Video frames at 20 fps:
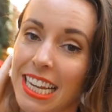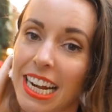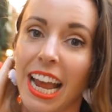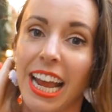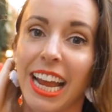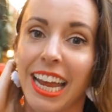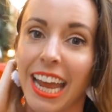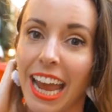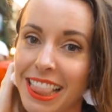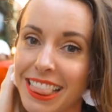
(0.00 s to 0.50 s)
And I
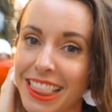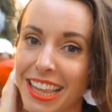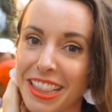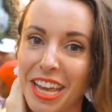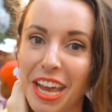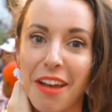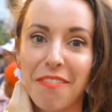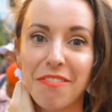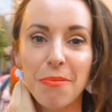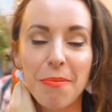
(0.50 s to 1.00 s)
get that they
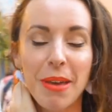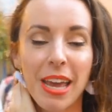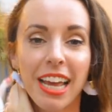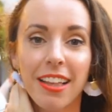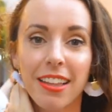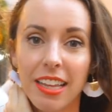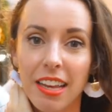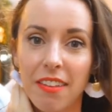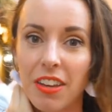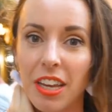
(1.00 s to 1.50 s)
have to make a
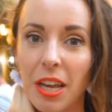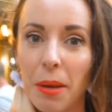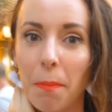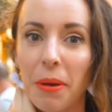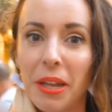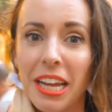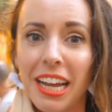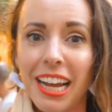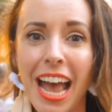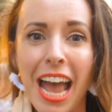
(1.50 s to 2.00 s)
living, but
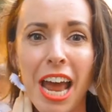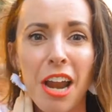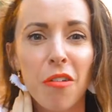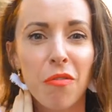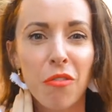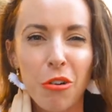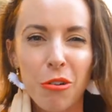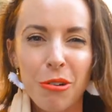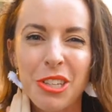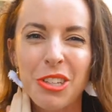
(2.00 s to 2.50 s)
it kind of
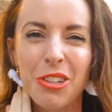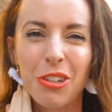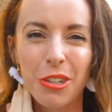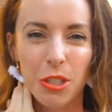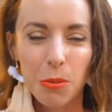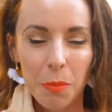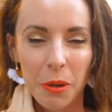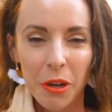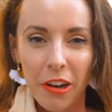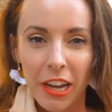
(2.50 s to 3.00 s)
ruins your
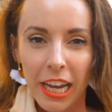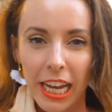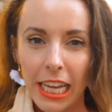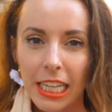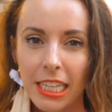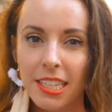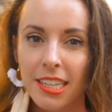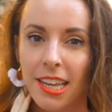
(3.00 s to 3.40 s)
experience.